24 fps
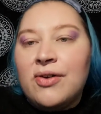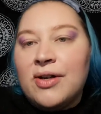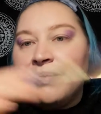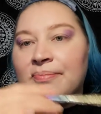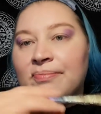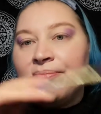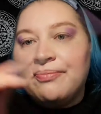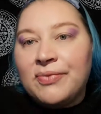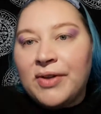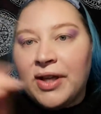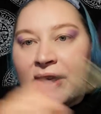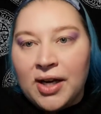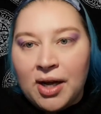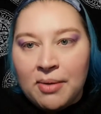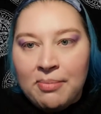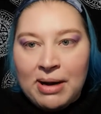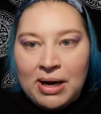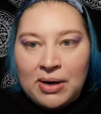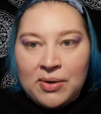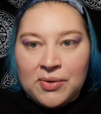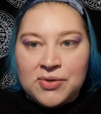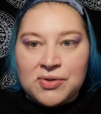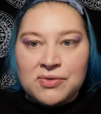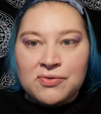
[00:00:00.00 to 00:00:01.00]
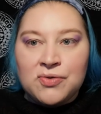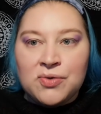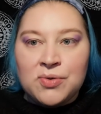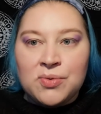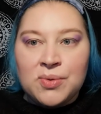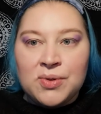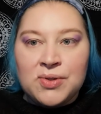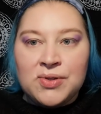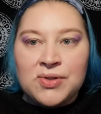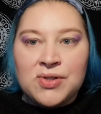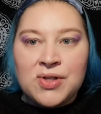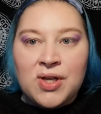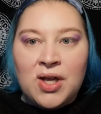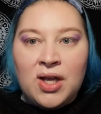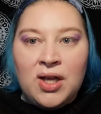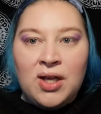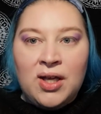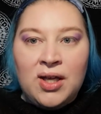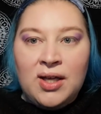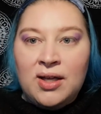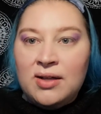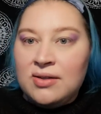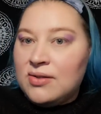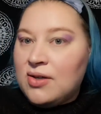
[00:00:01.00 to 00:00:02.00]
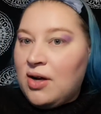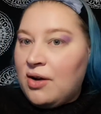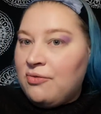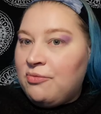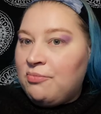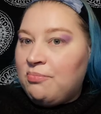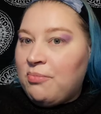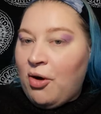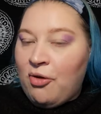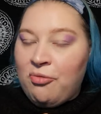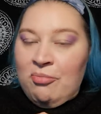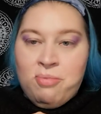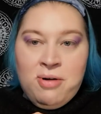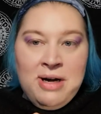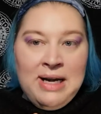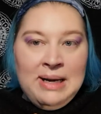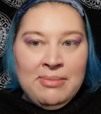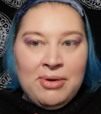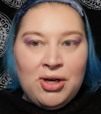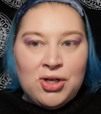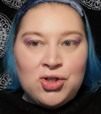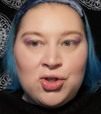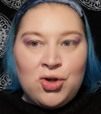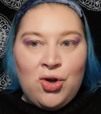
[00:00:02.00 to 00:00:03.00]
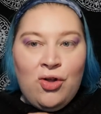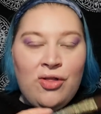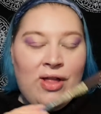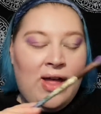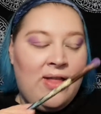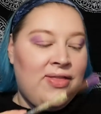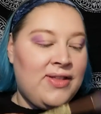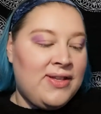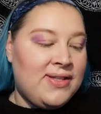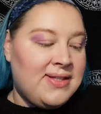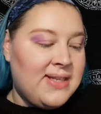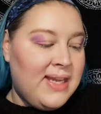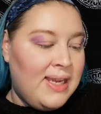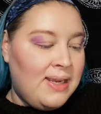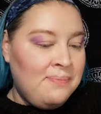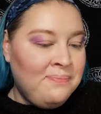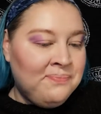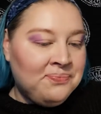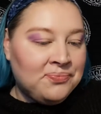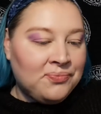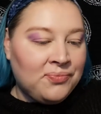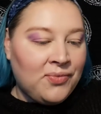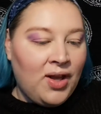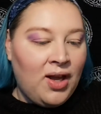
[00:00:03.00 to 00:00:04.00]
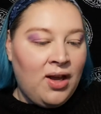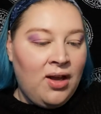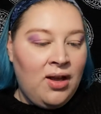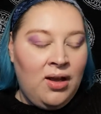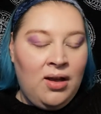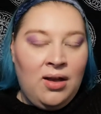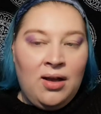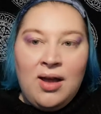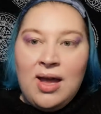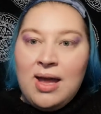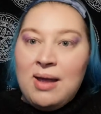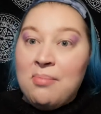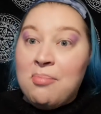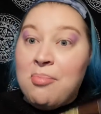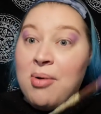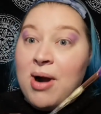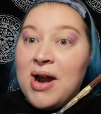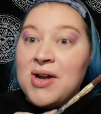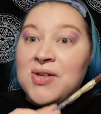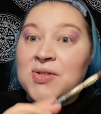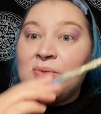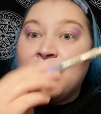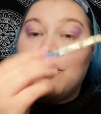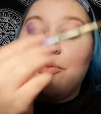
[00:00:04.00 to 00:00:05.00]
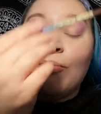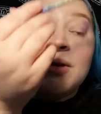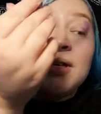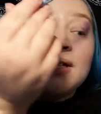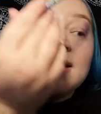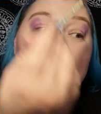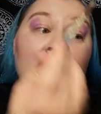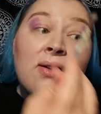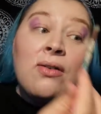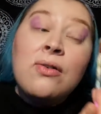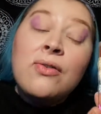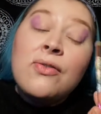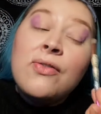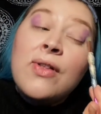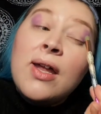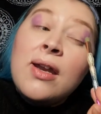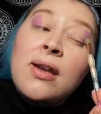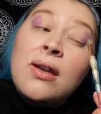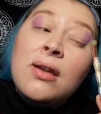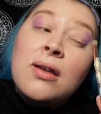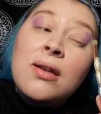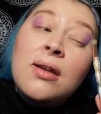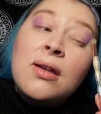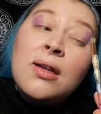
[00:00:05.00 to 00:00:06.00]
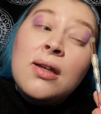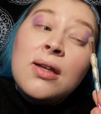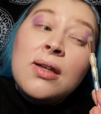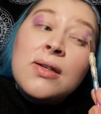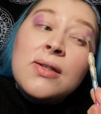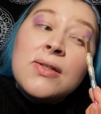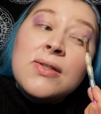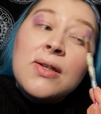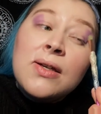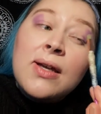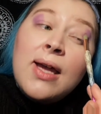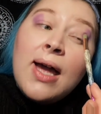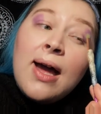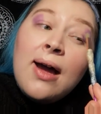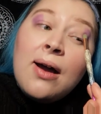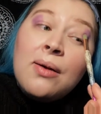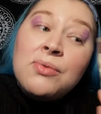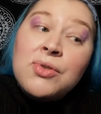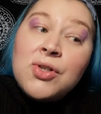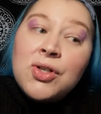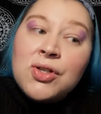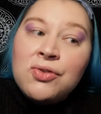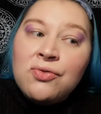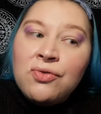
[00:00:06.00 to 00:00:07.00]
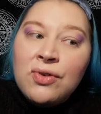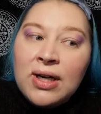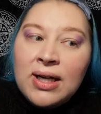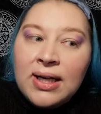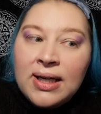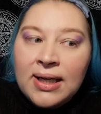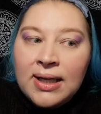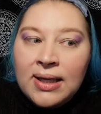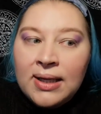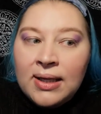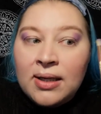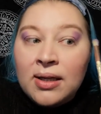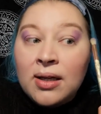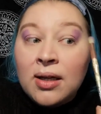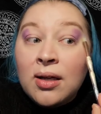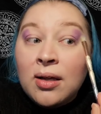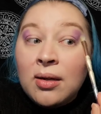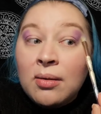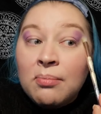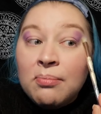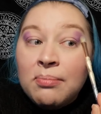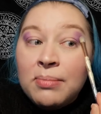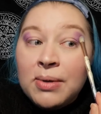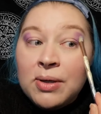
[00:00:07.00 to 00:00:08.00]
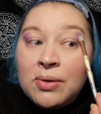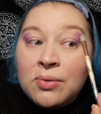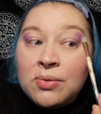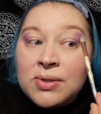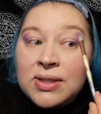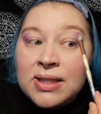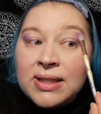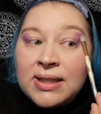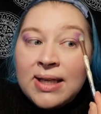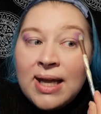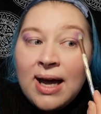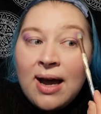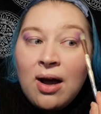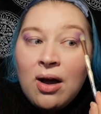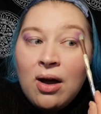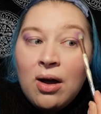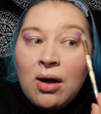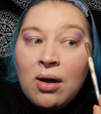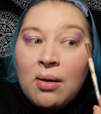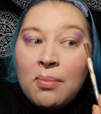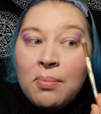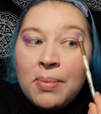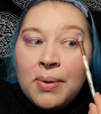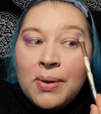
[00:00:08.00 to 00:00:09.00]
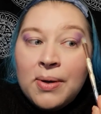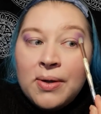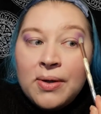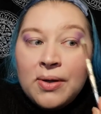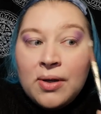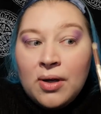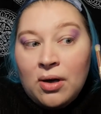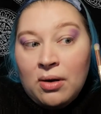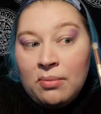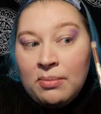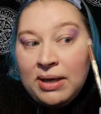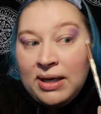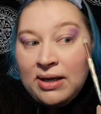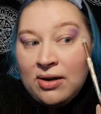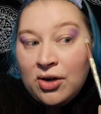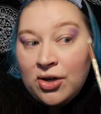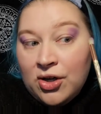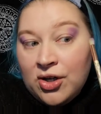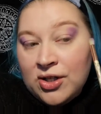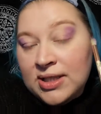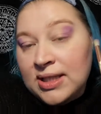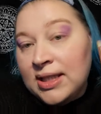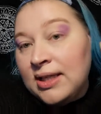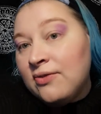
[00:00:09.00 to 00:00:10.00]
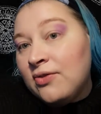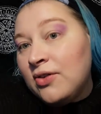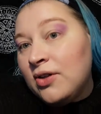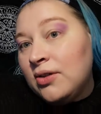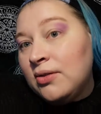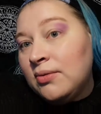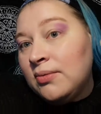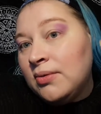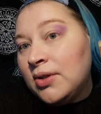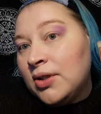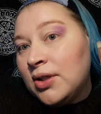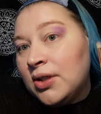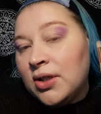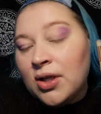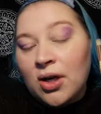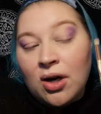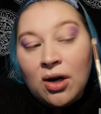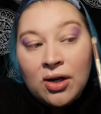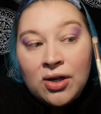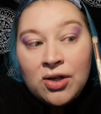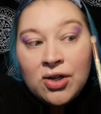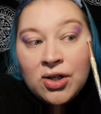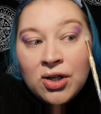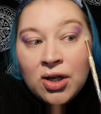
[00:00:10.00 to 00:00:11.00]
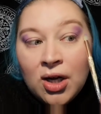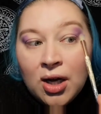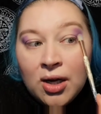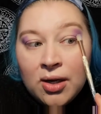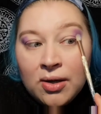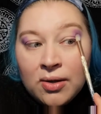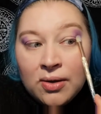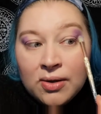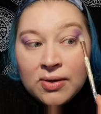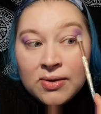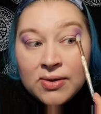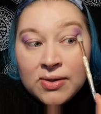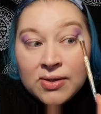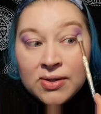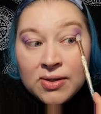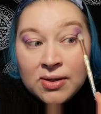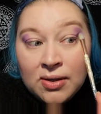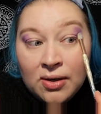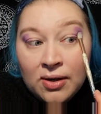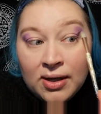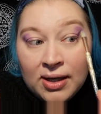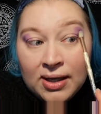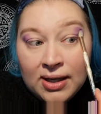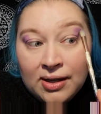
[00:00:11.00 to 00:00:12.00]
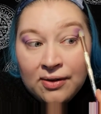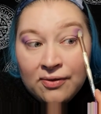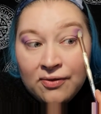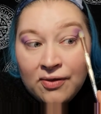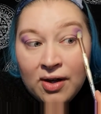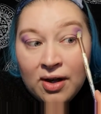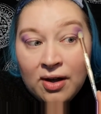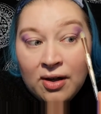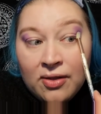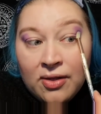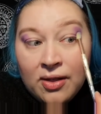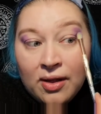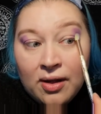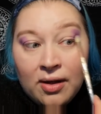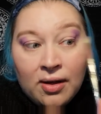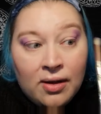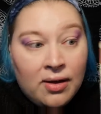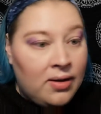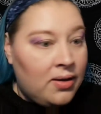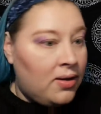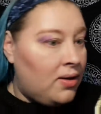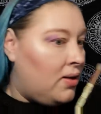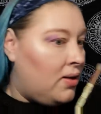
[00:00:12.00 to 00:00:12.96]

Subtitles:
and, backwards and forwards. So I've pretty much got that the same. Impressed with myself then. So yeah, I'm just really building that up. I mean, I could go slightly further,